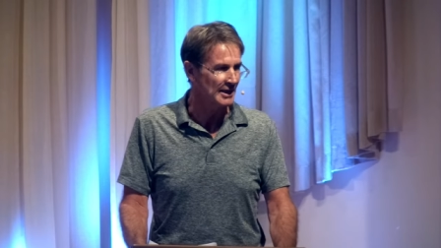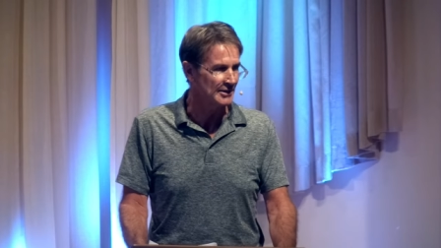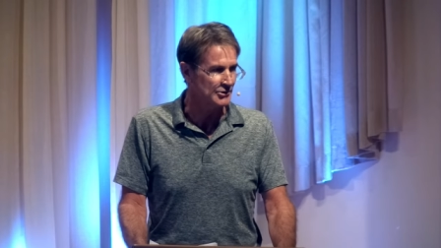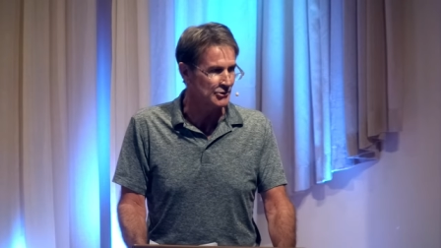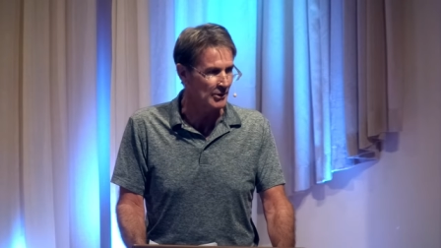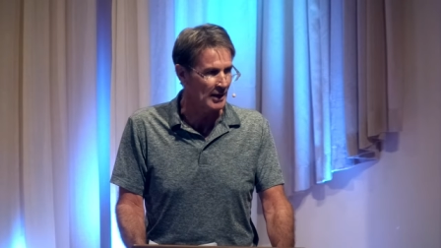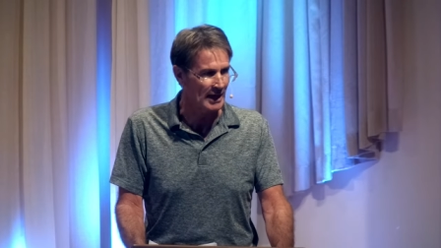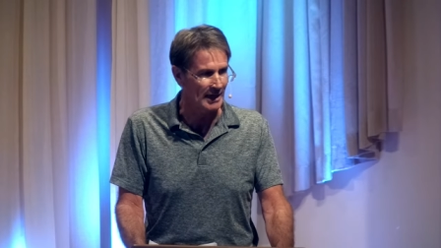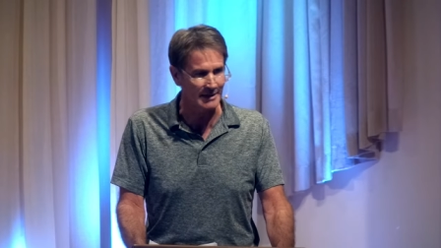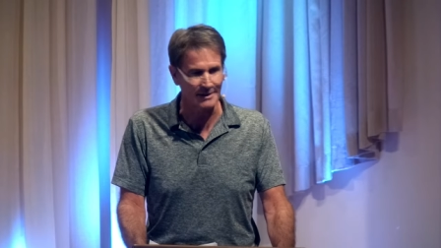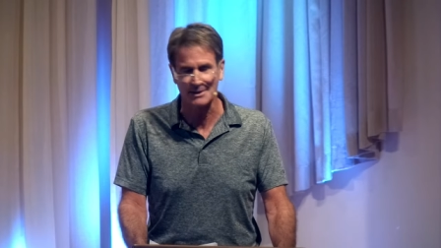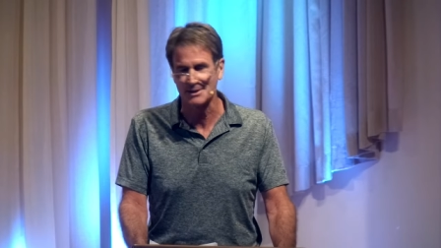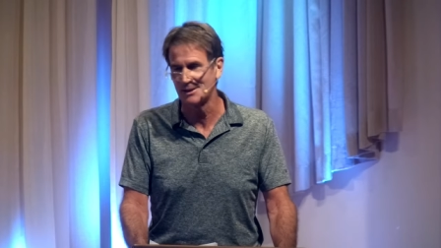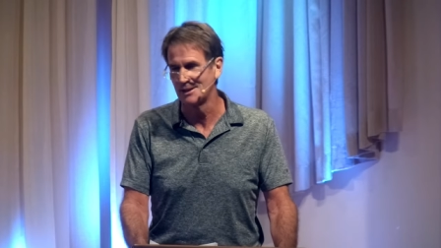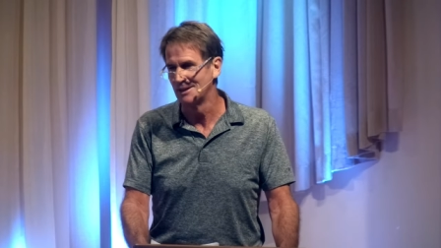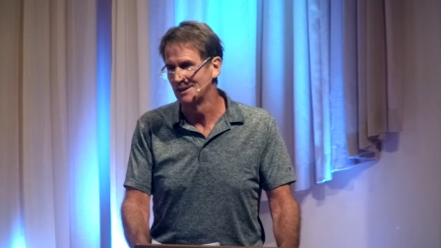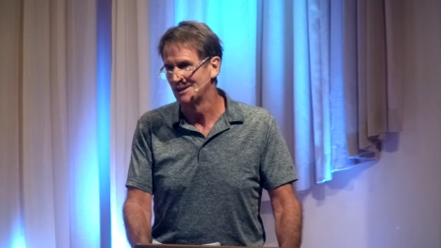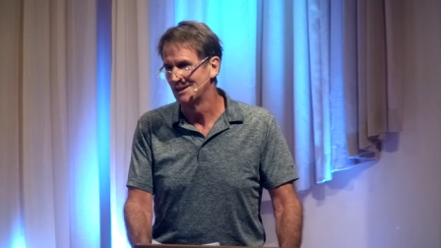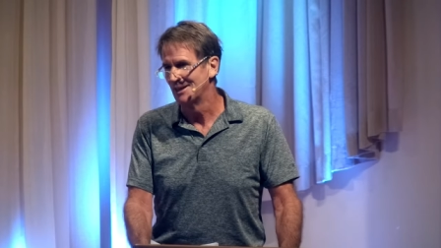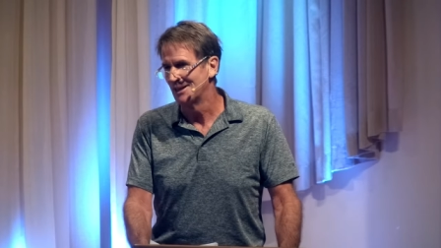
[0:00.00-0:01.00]

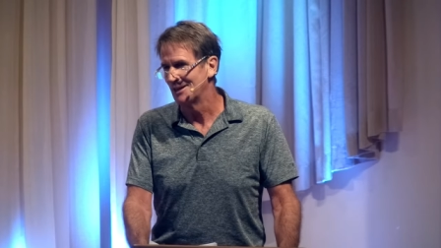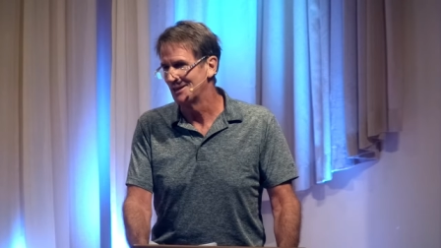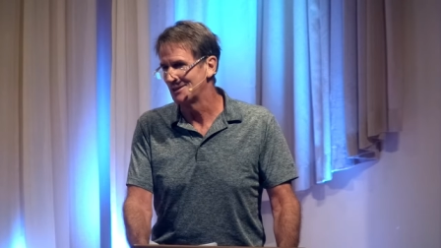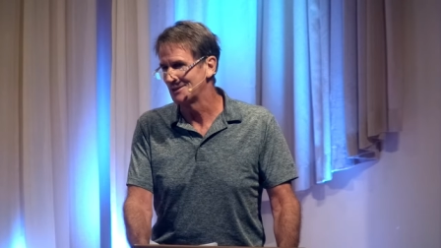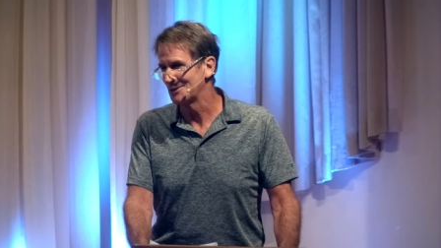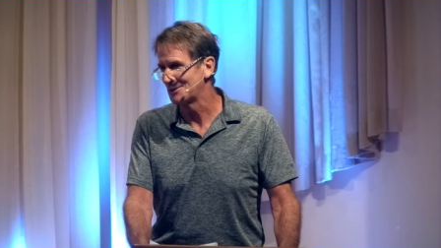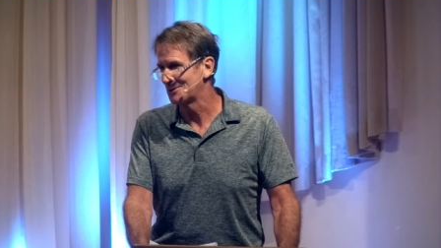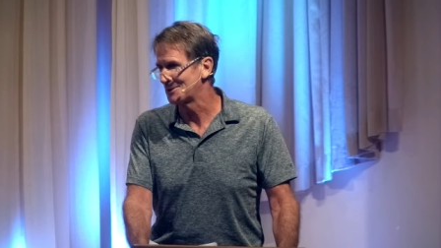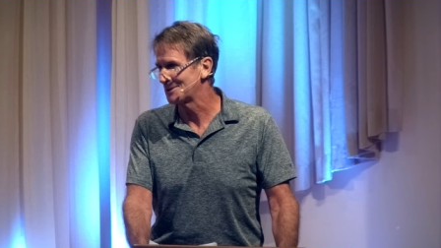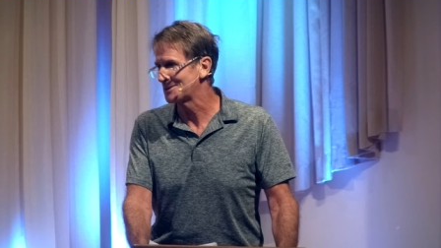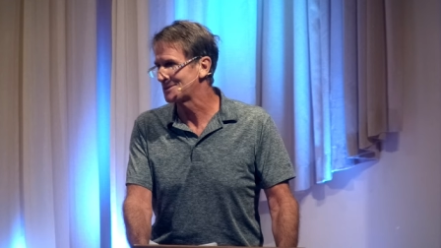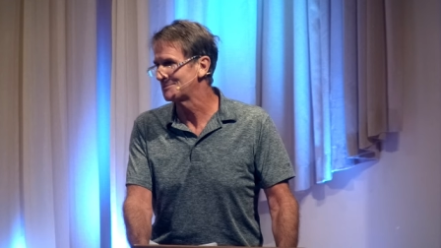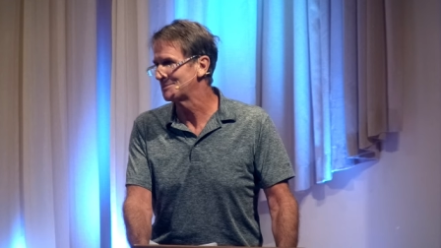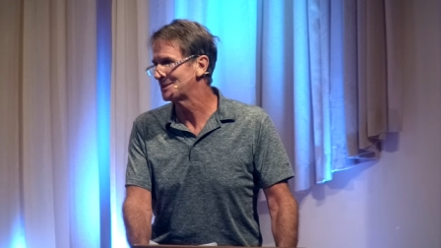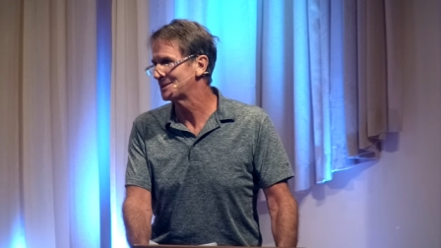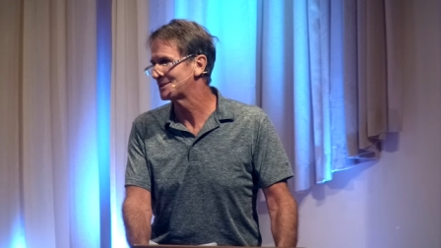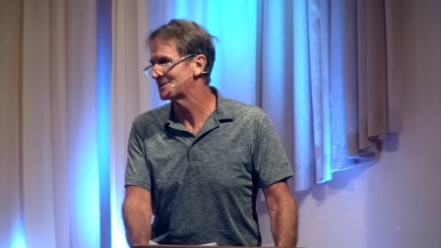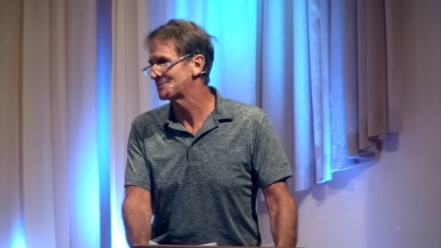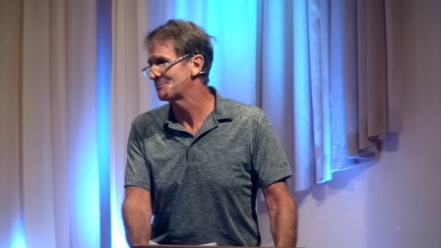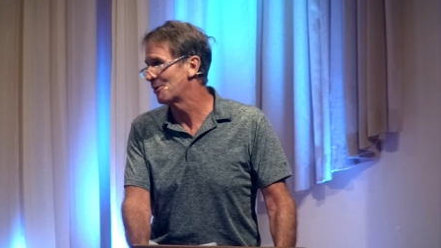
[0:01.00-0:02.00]
address on
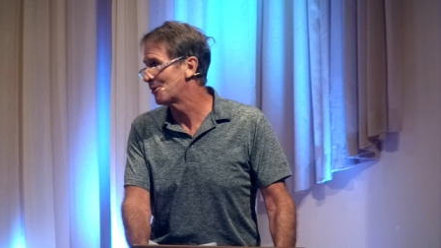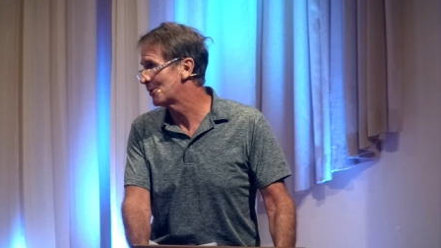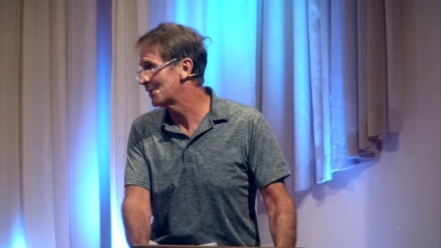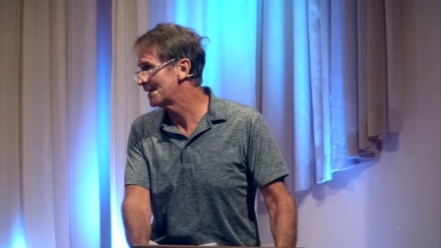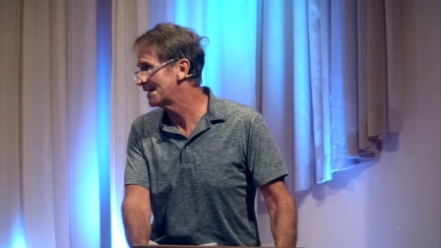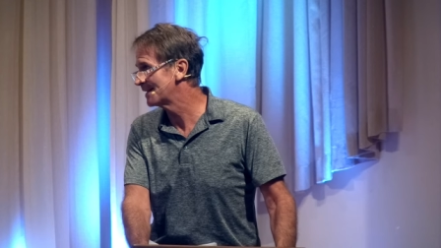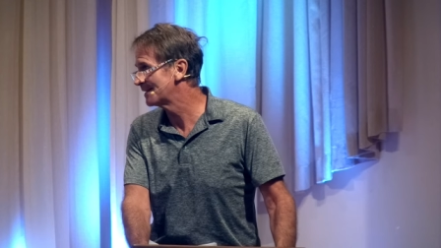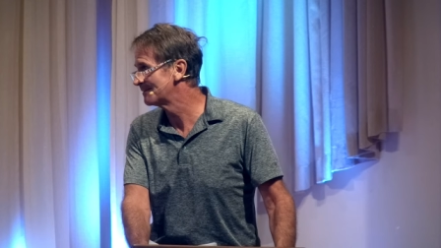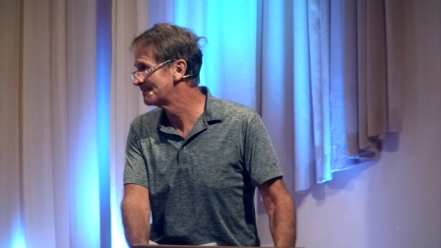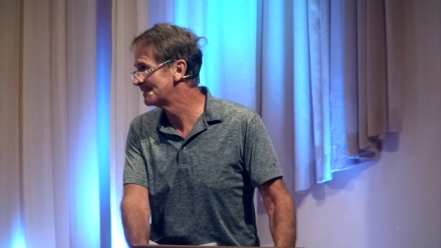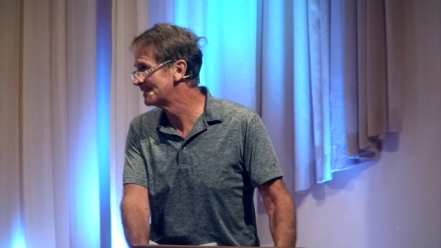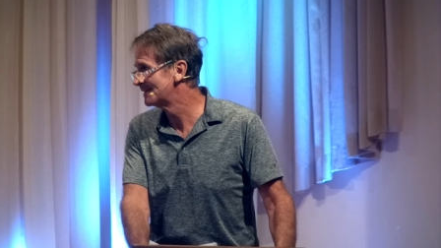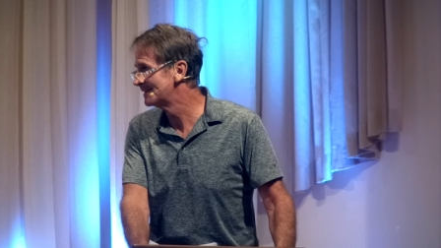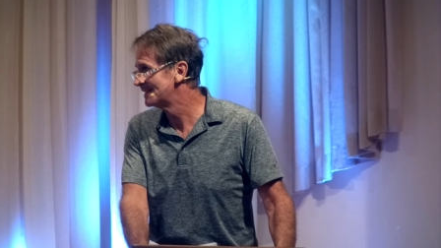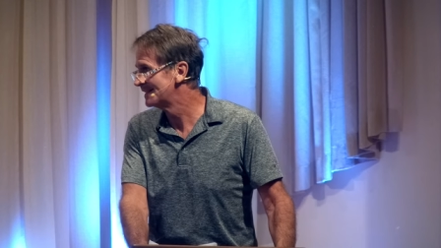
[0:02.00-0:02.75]
Christmas morning.